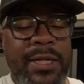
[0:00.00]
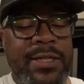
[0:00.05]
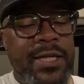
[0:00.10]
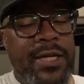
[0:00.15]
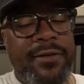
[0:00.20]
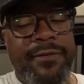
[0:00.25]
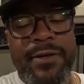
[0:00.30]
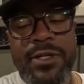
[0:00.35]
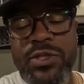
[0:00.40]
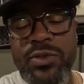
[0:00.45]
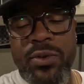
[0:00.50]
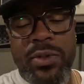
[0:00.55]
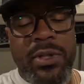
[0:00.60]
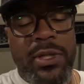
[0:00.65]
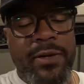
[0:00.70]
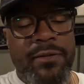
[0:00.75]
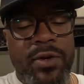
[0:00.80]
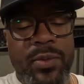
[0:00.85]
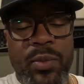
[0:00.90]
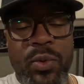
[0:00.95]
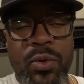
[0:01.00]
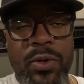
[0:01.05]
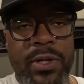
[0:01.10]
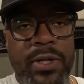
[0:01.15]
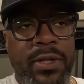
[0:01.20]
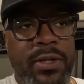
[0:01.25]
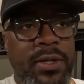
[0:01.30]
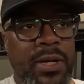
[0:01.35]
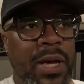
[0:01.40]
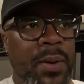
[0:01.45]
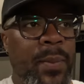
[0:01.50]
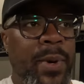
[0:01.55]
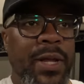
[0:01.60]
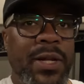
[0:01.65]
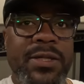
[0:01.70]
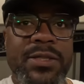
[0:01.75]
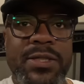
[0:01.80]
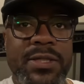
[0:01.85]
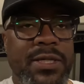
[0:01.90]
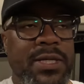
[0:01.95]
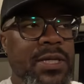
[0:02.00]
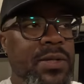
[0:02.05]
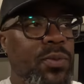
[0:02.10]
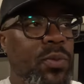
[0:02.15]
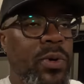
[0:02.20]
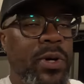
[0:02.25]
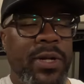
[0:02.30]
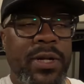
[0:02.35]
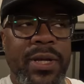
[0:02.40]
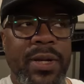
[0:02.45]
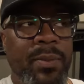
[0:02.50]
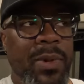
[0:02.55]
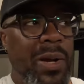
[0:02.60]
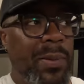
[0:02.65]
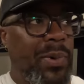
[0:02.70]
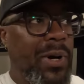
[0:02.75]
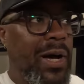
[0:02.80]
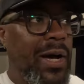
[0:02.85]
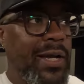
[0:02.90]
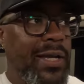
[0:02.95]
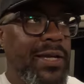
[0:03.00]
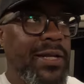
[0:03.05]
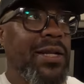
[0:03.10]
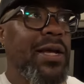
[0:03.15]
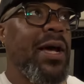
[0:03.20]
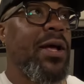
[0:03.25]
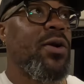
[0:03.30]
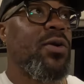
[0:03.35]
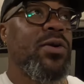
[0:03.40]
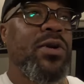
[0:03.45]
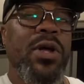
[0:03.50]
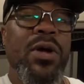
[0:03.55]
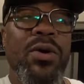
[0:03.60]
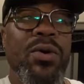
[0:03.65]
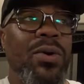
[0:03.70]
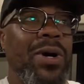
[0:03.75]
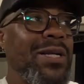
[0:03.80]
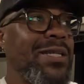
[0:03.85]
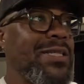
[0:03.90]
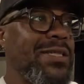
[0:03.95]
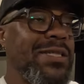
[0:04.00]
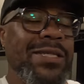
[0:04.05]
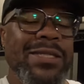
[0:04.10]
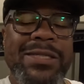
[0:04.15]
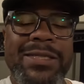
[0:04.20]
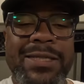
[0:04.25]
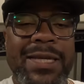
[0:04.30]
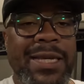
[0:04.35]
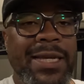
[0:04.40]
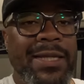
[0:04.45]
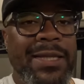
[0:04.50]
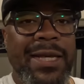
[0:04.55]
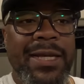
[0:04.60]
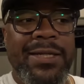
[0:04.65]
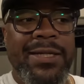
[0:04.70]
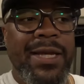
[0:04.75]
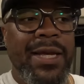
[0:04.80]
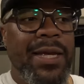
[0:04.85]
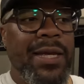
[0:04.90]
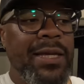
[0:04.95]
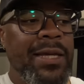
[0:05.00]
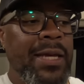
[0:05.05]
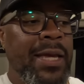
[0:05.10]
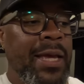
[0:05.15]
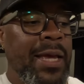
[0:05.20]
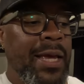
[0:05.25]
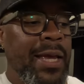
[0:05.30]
I take fish oil every morning. I managed to keep one in my pocket. I don't know, I just didn't take it that day.